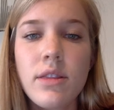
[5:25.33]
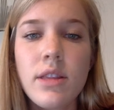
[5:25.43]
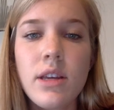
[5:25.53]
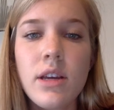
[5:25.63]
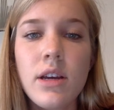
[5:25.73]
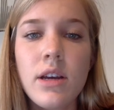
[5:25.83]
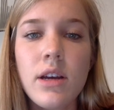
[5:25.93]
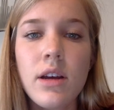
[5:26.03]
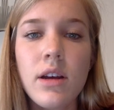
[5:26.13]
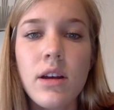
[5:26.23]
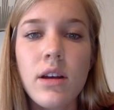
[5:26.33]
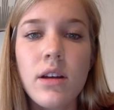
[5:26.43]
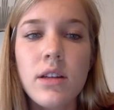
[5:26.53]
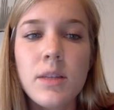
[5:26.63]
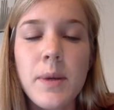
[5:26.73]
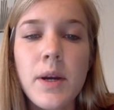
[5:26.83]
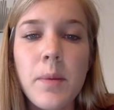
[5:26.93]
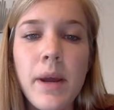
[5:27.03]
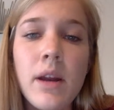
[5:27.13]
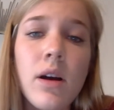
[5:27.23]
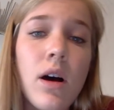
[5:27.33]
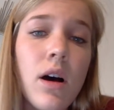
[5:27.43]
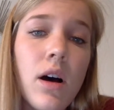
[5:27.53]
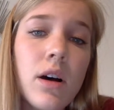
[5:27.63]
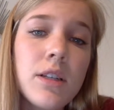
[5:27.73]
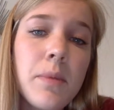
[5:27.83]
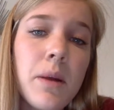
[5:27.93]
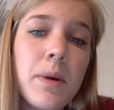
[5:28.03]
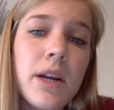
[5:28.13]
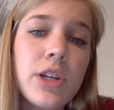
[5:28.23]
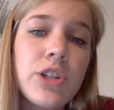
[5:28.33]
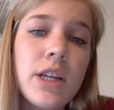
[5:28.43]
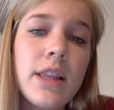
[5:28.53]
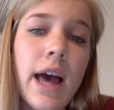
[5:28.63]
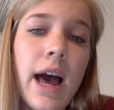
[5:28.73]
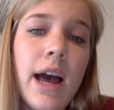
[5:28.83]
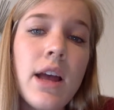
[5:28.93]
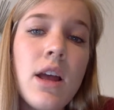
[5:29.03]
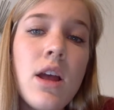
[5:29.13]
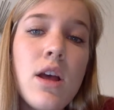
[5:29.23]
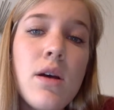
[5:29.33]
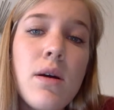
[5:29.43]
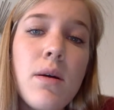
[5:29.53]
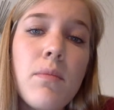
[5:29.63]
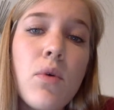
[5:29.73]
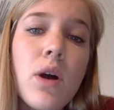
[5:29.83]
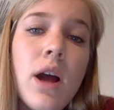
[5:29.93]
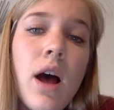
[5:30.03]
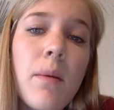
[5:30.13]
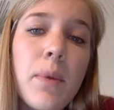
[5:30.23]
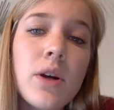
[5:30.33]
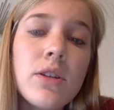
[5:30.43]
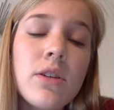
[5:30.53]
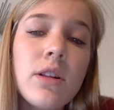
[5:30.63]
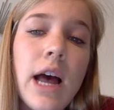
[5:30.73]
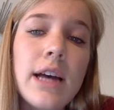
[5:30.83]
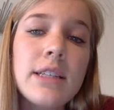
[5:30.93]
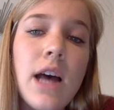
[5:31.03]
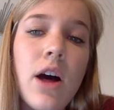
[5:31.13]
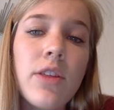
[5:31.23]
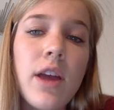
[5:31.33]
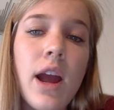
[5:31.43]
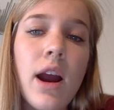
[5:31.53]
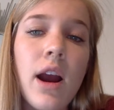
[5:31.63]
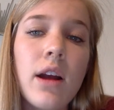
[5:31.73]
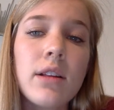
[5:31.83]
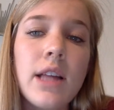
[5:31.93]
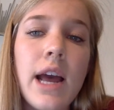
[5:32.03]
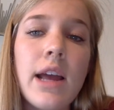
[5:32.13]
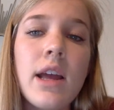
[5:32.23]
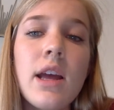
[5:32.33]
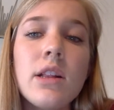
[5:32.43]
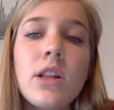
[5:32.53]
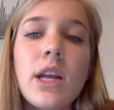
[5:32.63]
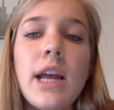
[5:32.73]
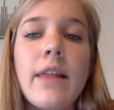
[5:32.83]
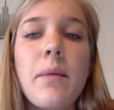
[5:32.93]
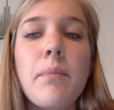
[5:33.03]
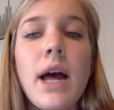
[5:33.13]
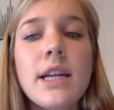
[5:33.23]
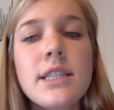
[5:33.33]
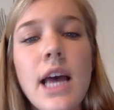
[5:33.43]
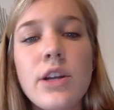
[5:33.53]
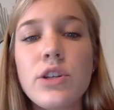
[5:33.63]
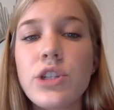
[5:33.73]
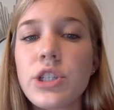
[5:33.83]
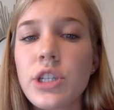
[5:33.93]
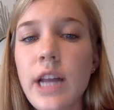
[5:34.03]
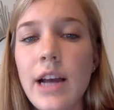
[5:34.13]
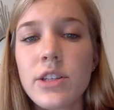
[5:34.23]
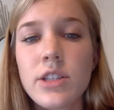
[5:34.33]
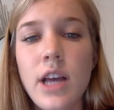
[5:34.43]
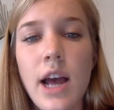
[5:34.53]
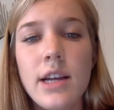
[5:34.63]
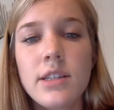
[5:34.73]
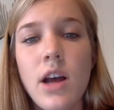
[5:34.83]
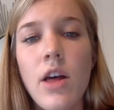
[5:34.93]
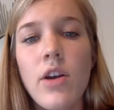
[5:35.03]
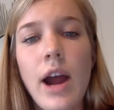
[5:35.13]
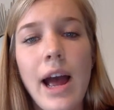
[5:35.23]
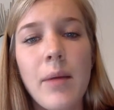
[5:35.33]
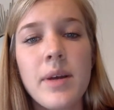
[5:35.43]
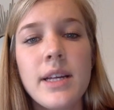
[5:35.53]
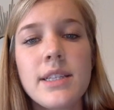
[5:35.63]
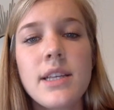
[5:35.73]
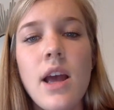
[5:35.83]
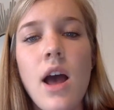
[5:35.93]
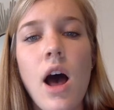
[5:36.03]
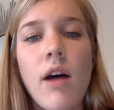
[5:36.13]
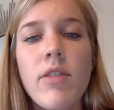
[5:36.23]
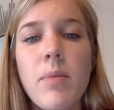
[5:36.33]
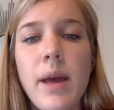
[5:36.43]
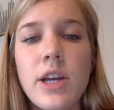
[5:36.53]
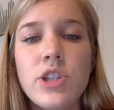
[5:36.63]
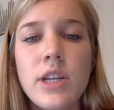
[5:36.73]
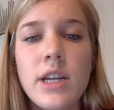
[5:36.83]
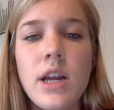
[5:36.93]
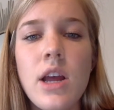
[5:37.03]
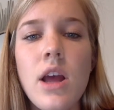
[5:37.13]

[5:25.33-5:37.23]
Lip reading: The speaker also made a prediction that more personalized healthcare, like looking at the mindset, nutrition, exercise, other habits of the patient,